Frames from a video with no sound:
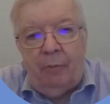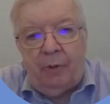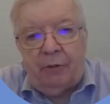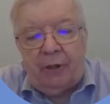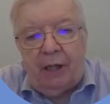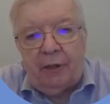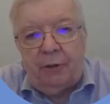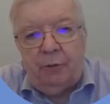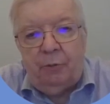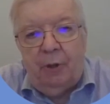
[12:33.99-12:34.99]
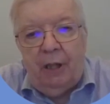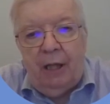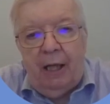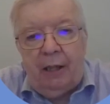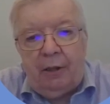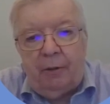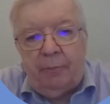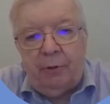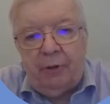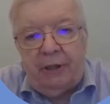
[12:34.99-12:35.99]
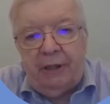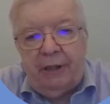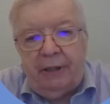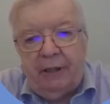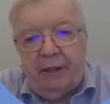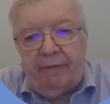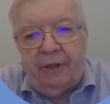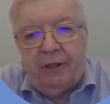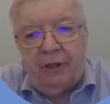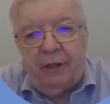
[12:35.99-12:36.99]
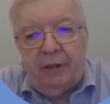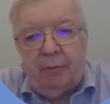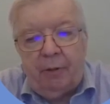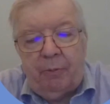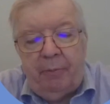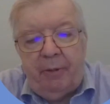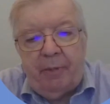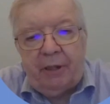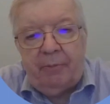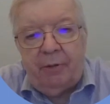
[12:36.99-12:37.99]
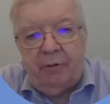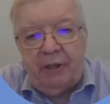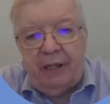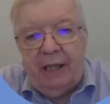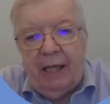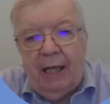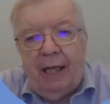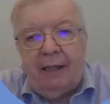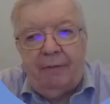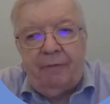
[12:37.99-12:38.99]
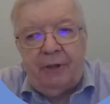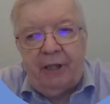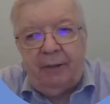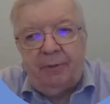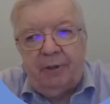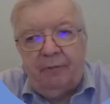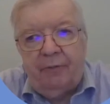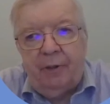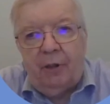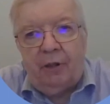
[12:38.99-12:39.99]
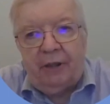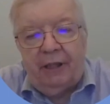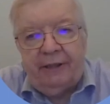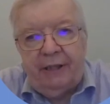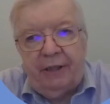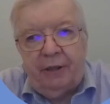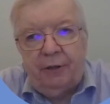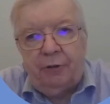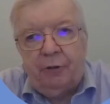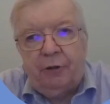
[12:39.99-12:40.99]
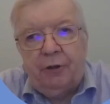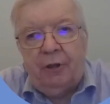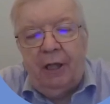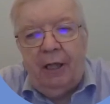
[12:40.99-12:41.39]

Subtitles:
with regard to community, the definition and what we mean by community, and different types of organizational structure.